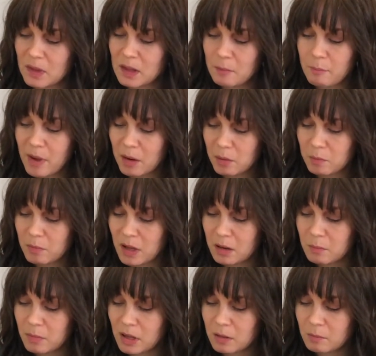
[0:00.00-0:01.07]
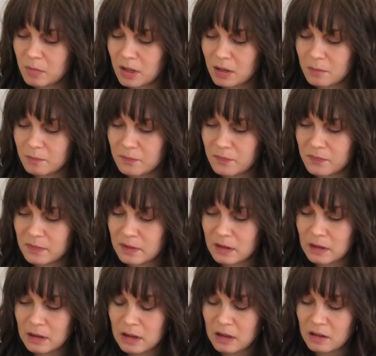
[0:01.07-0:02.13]
Bottom. In
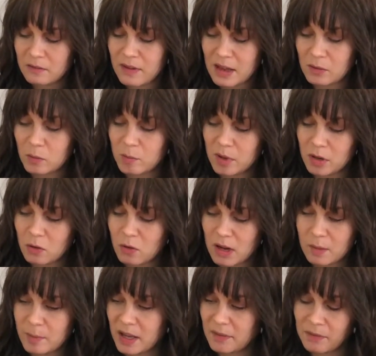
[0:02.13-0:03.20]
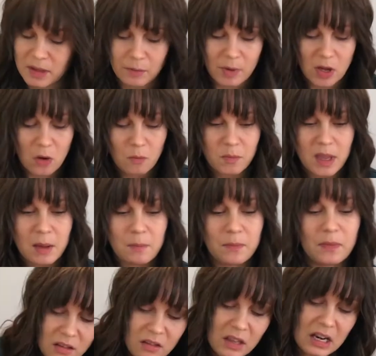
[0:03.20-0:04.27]
fact, we'll put it quite a bit. There we go. Yep.
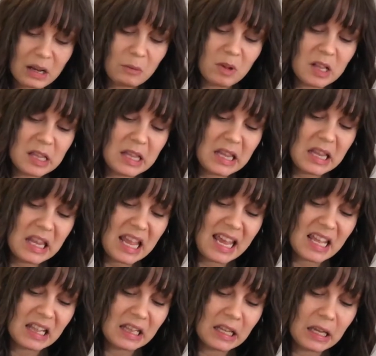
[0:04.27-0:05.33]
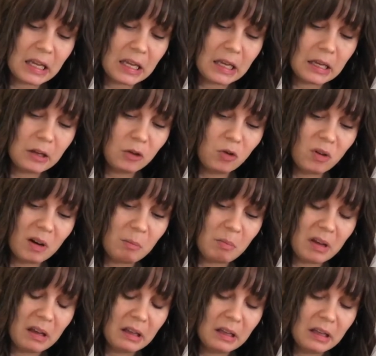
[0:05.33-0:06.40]
And I will lightly grip.
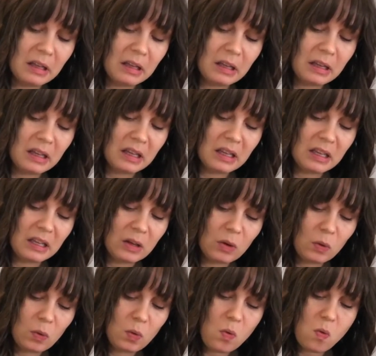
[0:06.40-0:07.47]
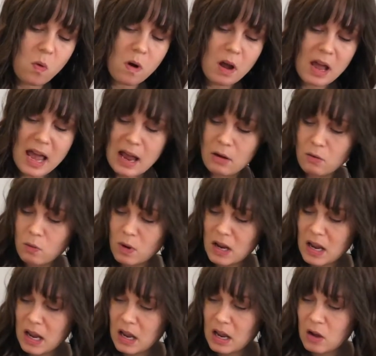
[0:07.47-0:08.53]
Ooh, ow.
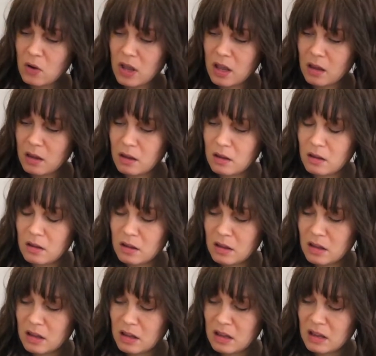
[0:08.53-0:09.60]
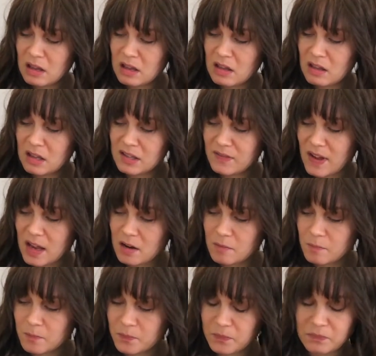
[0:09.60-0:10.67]
Okay. It's fine.
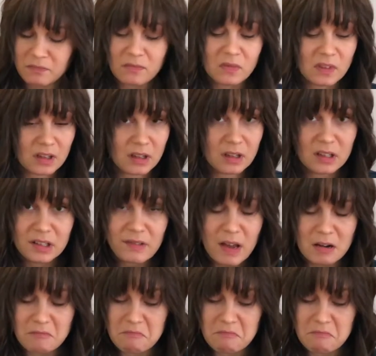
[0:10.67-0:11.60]
It's fine.